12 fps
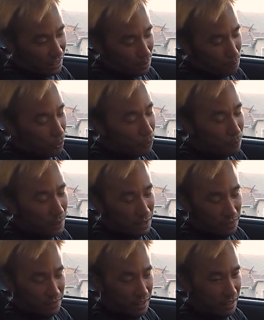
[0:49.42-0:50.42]
movement
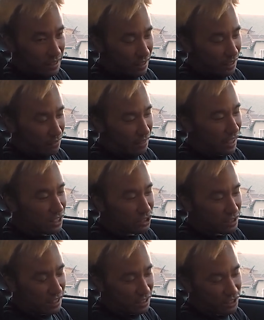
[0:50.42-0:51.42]
of the
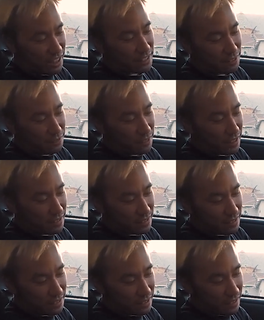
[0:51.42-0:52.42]
engine and chassis
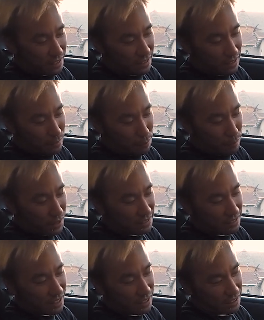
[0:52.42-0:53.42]
flex
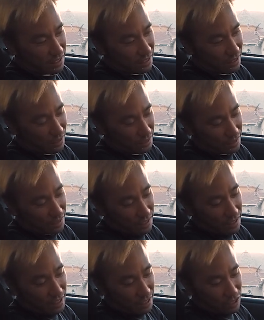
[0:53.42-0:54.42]
means that the
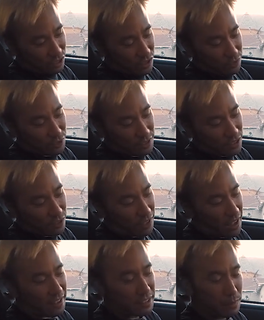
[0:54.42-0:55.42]
shifter itself
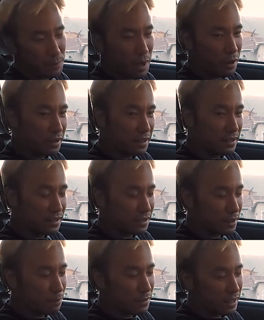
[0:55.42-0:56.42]
has to be mounted to
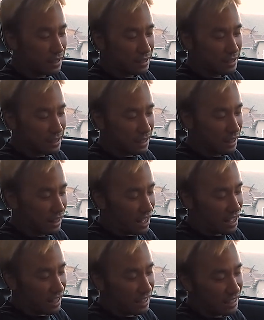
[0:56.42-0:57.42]
something
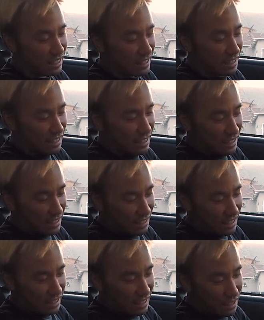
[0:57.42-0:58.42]
that
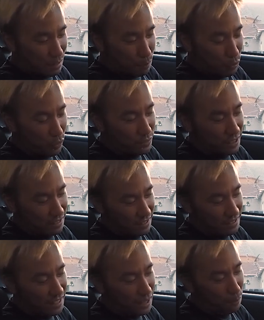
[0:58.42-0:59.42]
moves at the
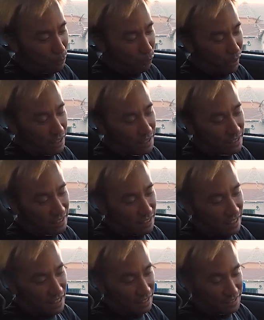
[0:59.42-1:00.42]
same rate
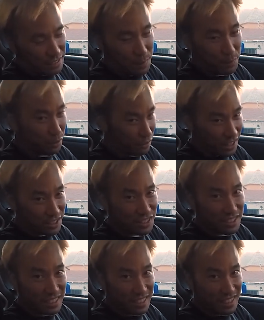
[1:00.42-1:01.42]
in the same
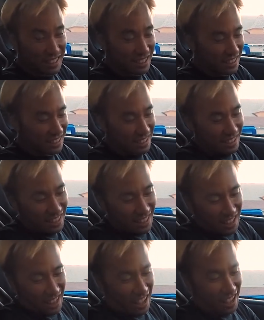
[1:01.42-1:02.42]
direction
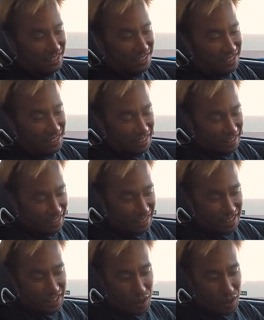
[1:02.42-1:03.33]
as the